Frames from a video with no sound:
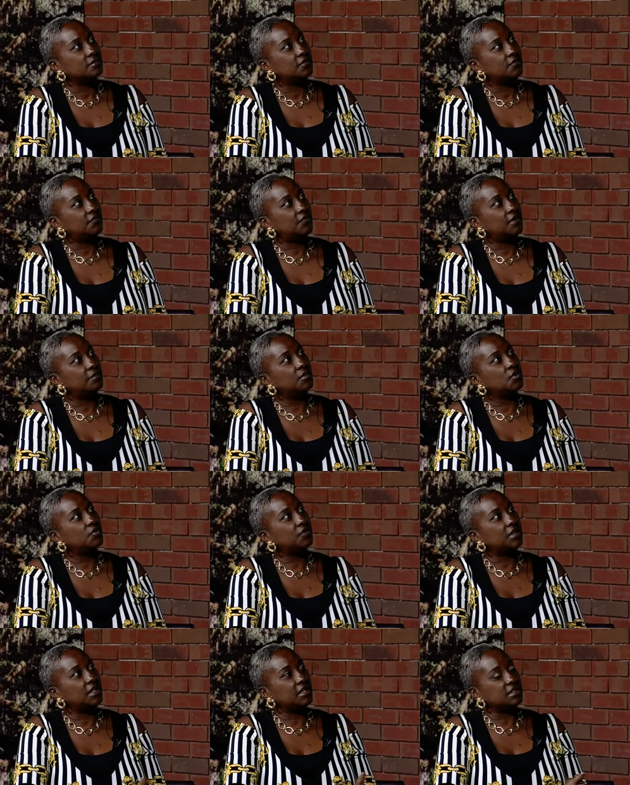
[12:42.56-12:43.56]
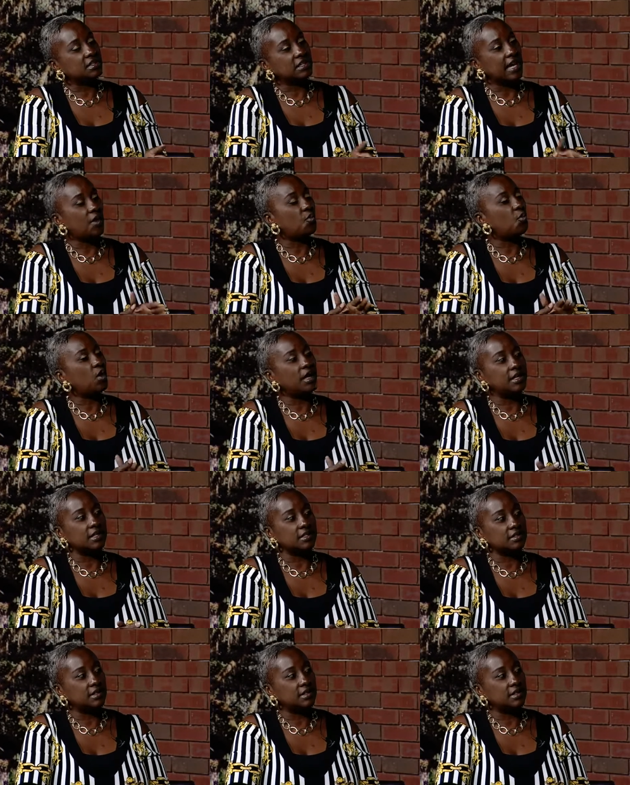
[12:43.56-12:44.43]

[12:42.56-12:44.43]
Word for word: for moving into that oneness